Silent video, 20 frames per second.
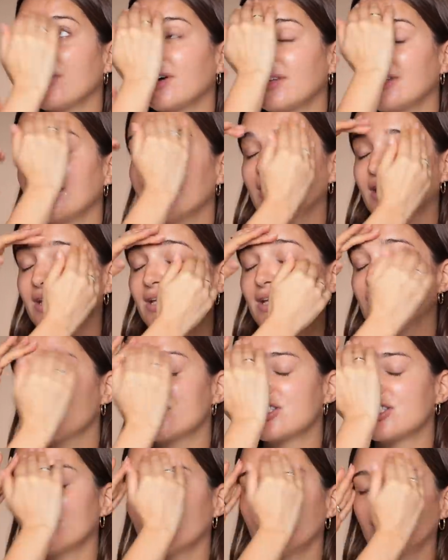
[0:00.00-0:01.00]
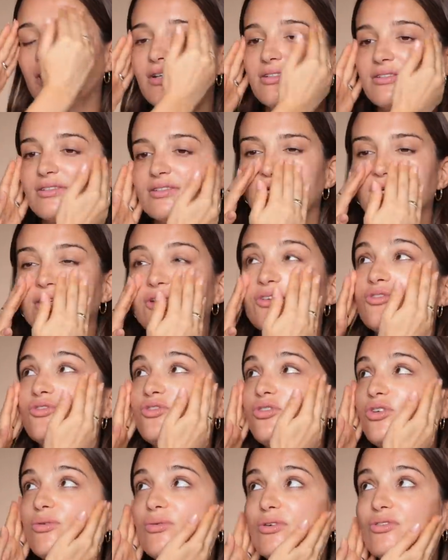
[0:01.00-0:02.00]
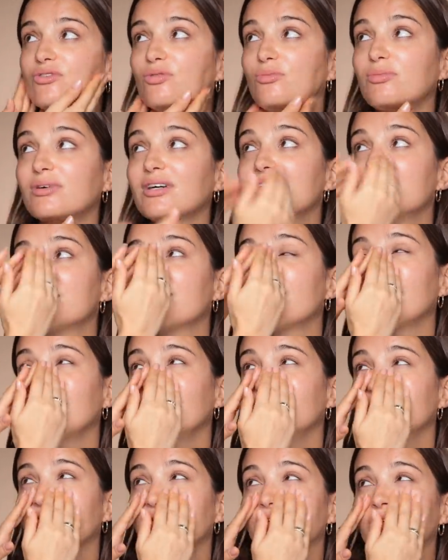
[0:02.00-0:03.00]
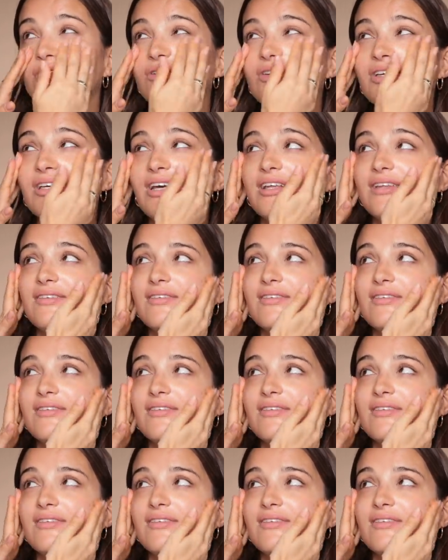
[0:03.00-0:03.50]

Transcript: burning energy a lot. Do you want to breastfeed? You don't know yet.